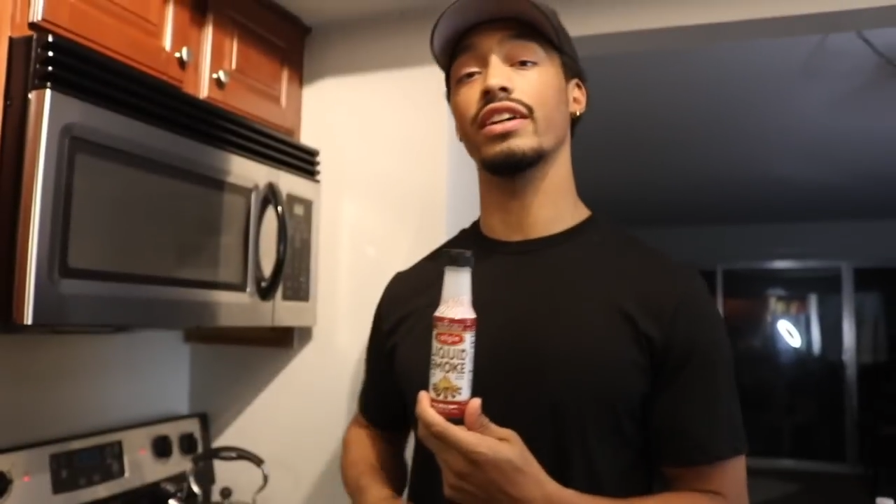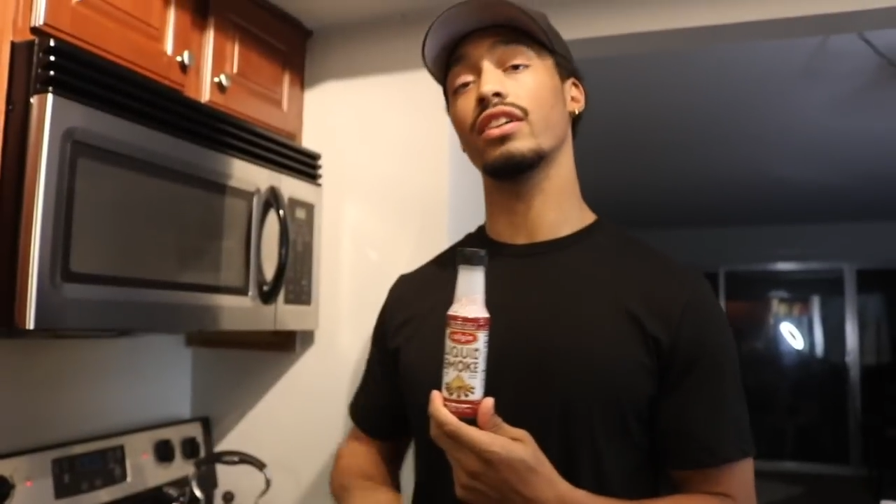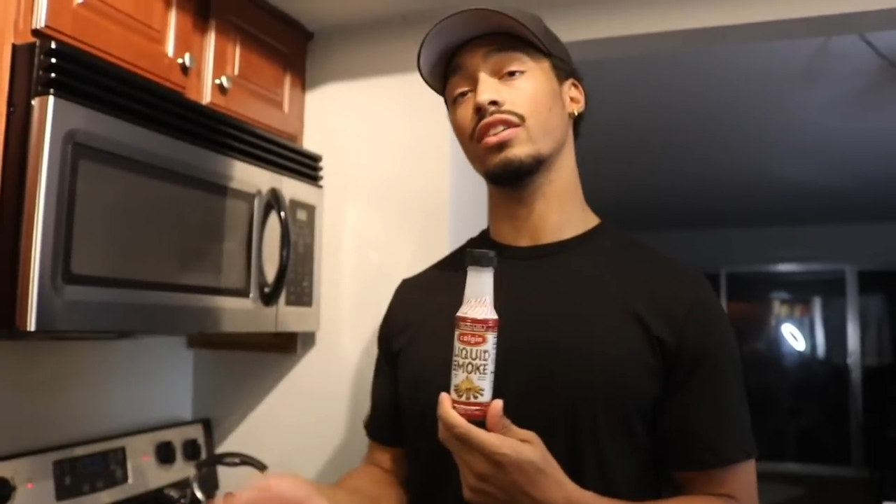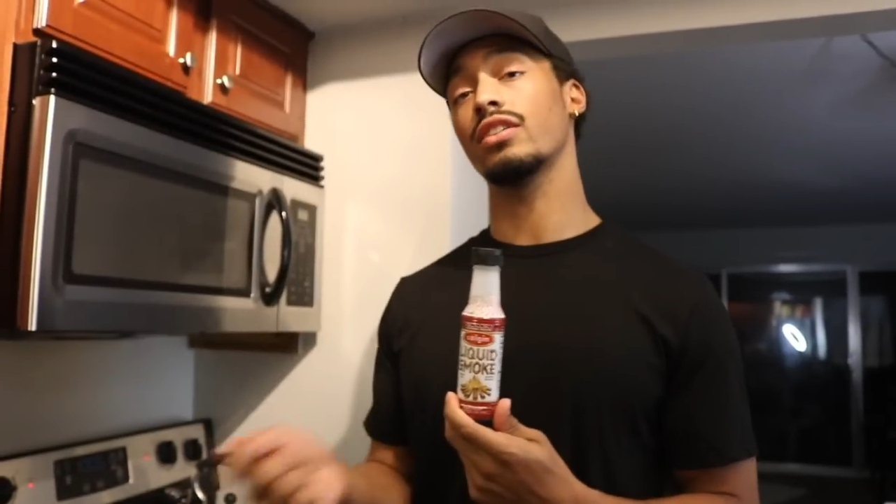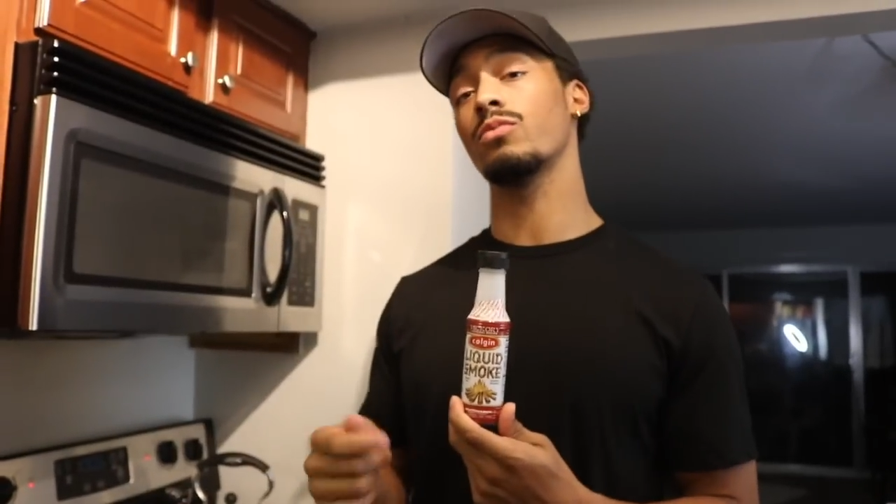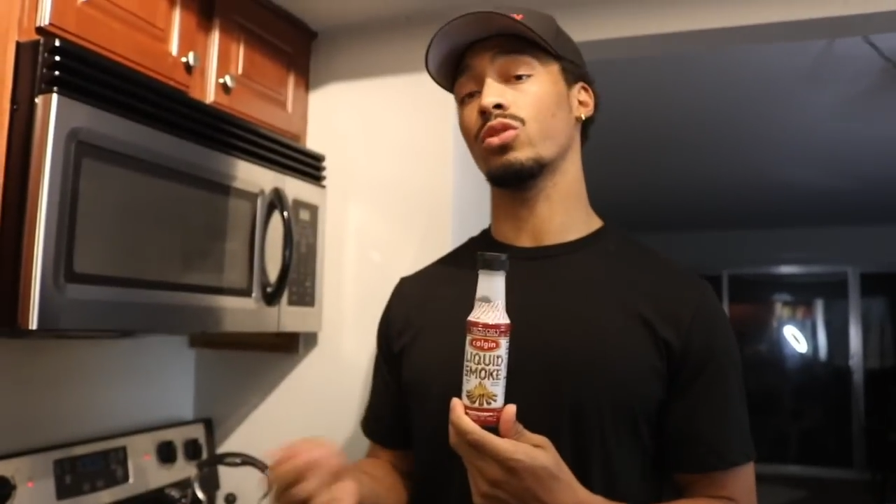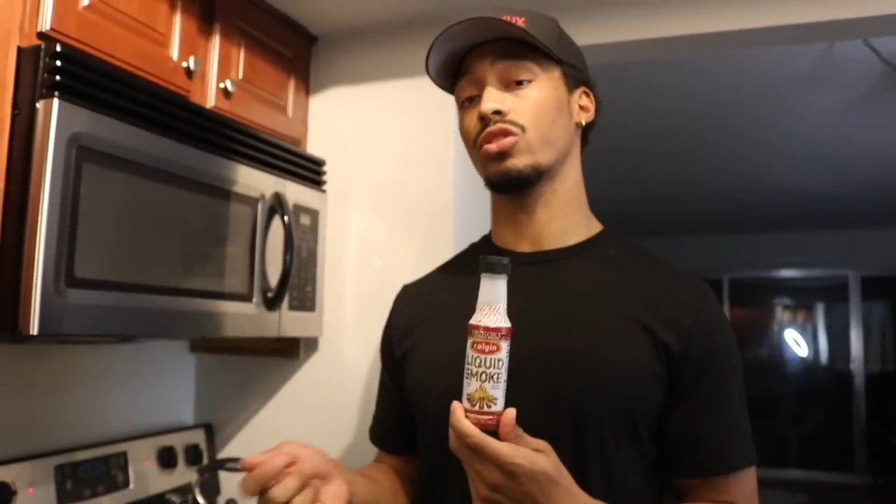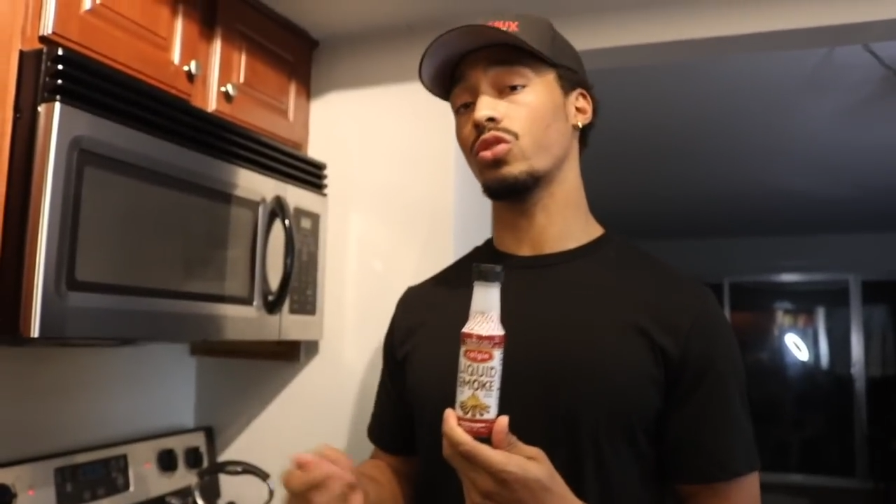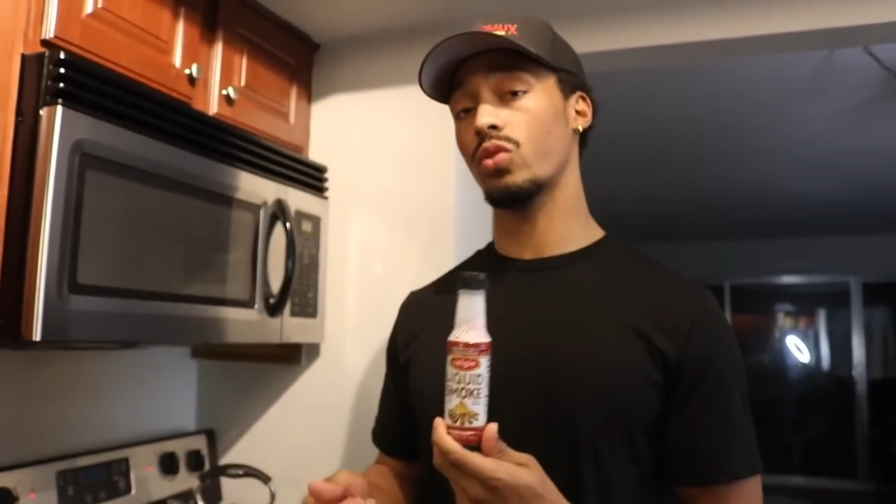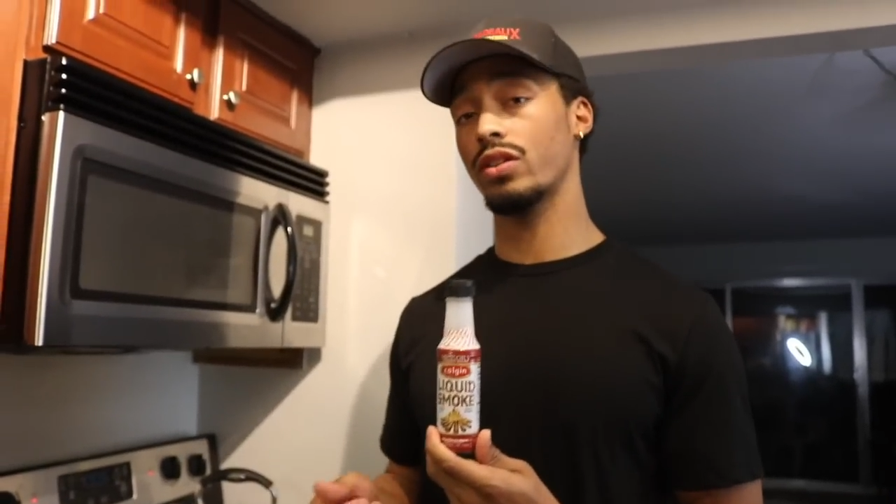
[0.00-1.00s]
and cook them on the
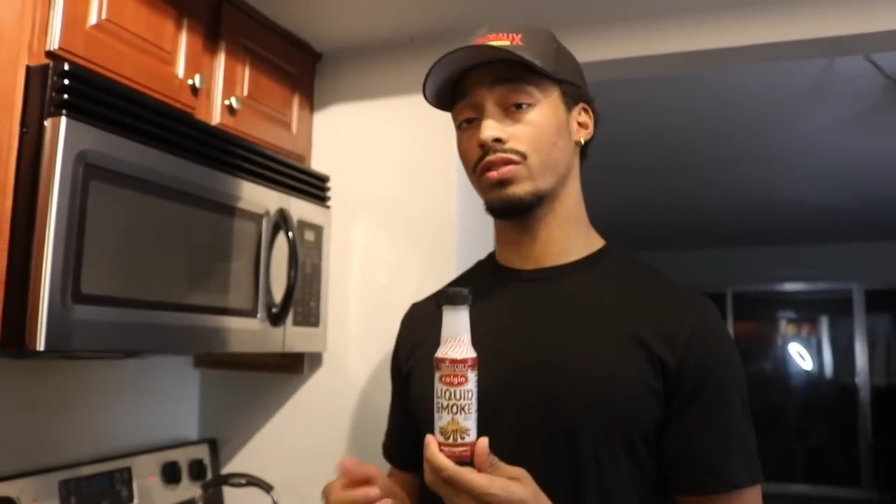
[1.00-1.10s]
grill,